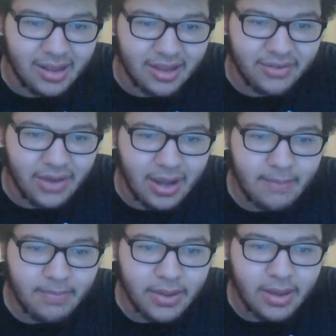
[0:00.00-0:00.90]
That's fine.
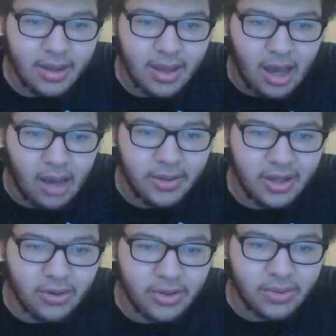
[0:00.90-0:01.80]
I'll be
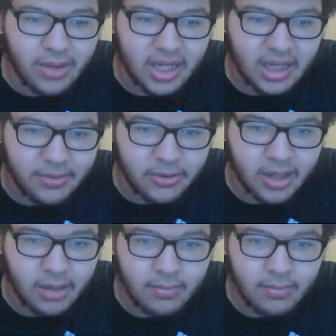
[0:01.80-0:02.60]
here when you wake up, okay?